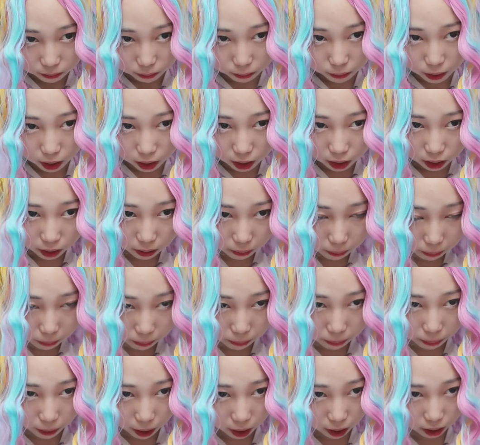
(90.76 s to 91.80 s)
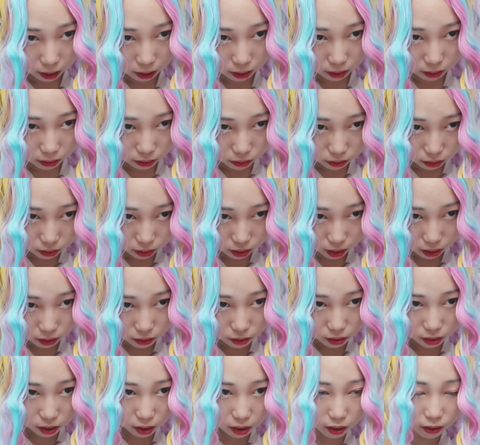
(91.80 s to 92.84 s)
make a bun
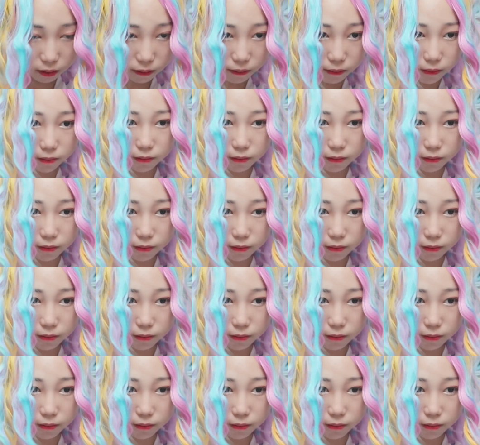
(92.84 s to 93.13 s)
something.